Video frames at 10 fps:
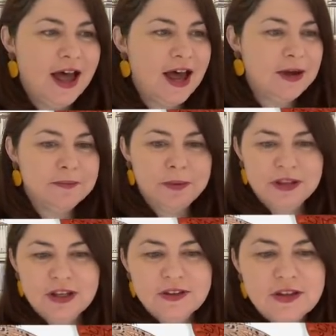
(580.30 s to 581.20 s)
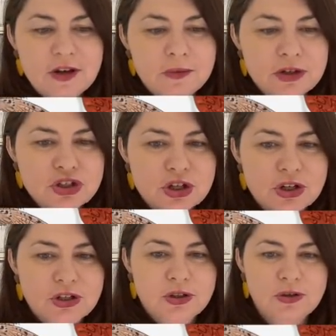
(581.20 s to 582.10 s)
But the other thing I want to show
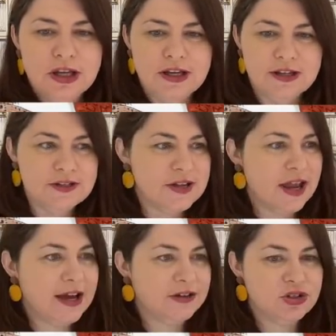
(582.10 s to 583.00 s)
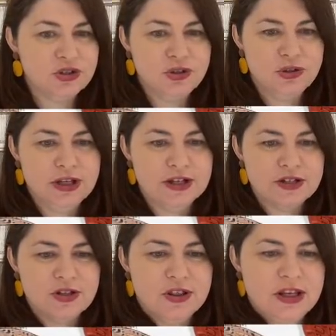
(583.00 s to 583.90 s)
you is how to get
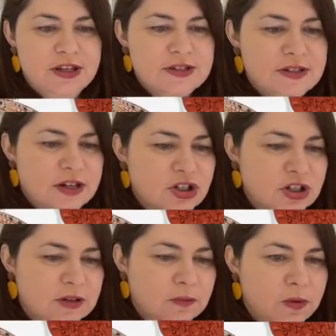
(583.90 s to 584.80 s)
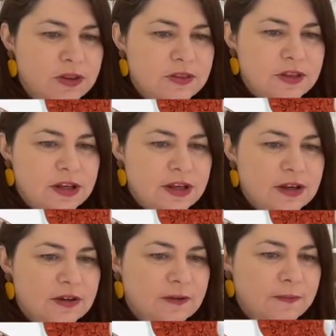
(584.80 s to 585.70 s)
to the section with the